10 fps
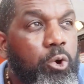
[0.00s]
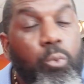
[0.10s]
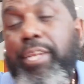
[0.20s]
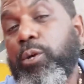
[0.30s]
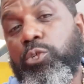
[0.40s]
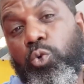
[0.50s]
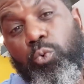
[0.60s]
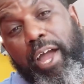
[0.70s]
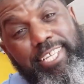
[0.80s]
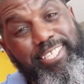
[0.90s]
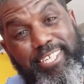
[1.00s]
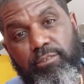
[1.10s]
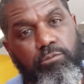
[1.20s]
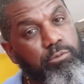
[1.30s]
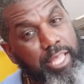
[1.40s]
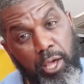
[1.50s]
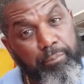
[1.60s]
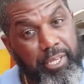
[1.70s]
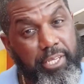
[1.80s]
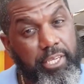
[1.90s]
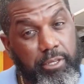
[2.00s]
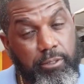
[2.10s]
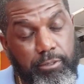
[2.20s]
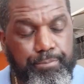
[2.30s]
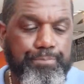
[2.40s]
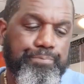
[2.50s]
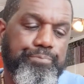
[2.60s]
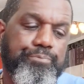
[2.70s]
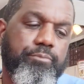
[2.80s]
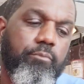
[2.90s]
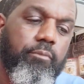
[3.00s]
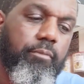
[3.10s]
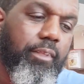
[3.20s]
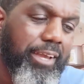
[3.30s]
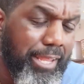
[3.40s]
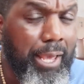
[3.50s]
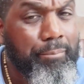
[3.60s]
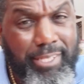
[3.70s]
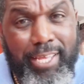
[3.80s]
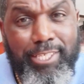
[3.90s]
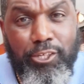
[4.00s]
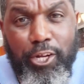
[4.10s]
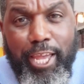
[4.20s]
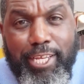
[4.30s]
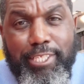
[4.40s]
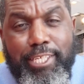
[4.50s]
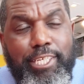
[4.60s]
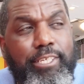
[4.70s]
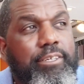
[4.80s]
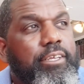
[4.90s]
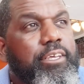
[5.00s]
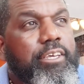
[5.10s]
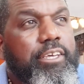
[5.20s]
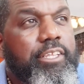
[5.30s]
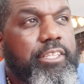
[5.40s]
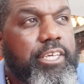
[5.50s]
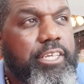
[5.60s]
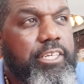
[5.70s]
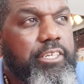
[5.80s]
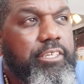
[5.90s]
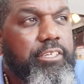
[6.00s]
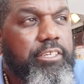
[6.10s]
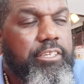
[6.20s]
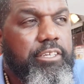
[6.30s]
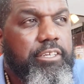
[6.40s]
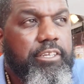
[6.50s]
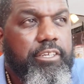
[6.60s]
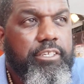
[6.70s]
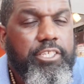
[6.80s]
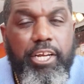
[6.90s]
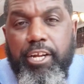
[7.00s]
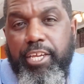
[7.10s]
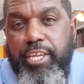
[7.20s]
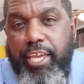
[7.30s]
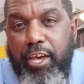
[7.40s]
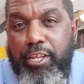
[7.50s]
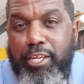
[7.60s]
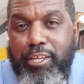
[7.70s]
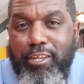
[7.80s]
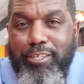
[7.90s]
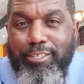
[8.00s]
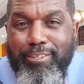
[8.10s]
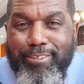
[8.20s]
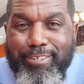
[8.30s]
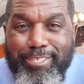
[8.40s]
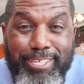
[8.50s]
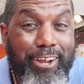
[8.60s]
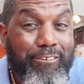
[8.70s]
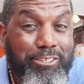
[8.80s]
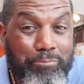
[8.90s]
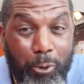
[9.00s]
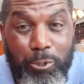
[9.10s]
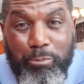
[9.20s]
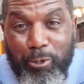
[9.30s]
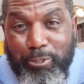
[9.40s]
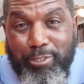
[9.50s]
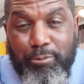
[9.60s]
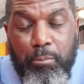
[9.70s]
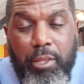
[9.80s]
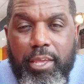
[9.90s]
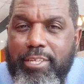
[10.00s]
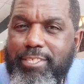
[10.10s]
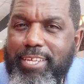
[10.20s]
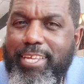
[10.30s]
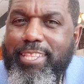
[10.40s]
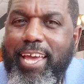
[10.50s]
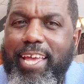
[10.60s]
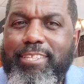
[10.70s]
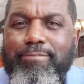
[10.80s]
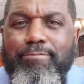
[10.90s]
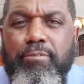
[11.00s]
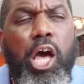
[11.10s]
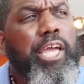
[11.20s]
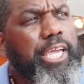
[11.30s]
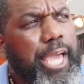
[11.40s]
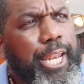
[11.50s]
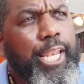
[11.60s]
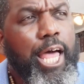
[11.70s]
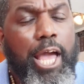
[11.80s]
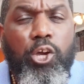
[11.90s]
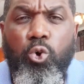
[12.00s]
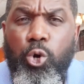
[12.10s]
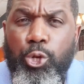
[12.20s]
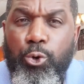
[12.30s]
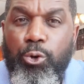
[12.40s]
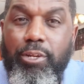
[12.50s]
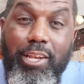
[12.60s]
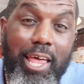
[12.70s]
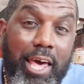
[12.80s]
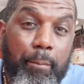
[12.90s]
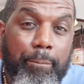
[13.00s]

When he was arrested without being killed, and I mean that sarcastically, the Cherokee County Sheriff spokesperson said that he had a lot going on, a lot of